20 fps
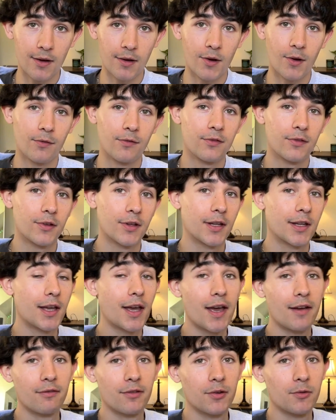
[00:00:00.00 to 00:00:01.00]
hopefully
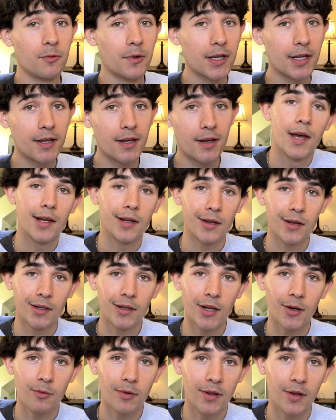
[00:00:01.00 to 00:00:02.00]
every week. And good
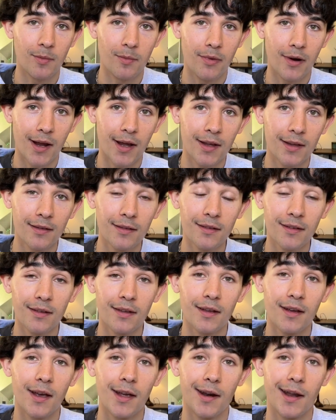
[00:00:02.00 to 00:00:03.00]
luck with your brands,
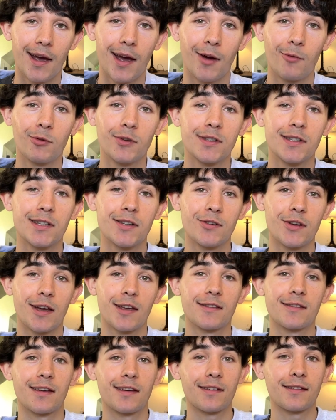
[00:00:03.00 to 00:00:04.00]
and I will see you
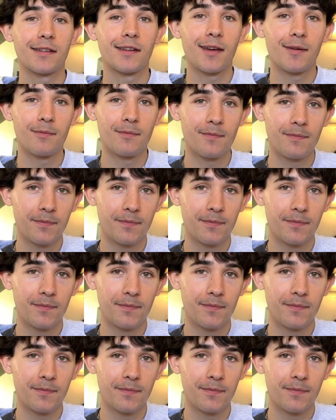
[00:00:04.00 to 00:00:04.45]
guys next time.